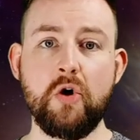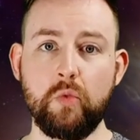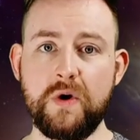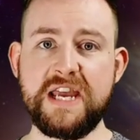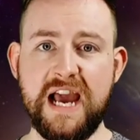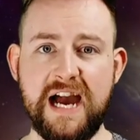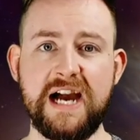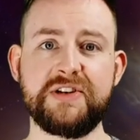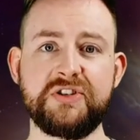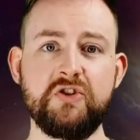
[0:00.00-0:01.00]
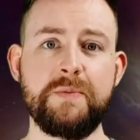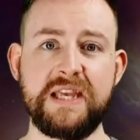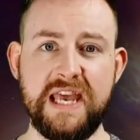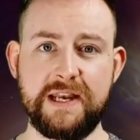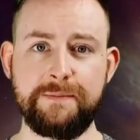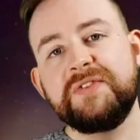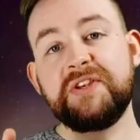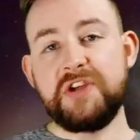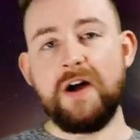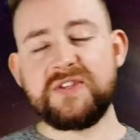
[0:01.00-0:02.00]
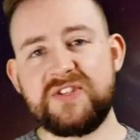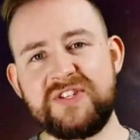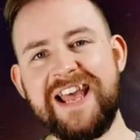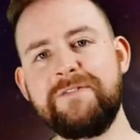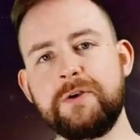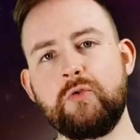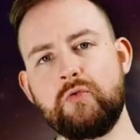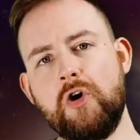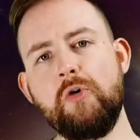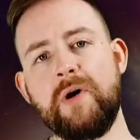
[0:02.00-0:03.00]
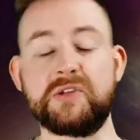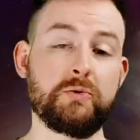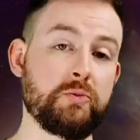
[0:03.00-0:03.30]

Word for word: We had, to begin, the Dot seven robots,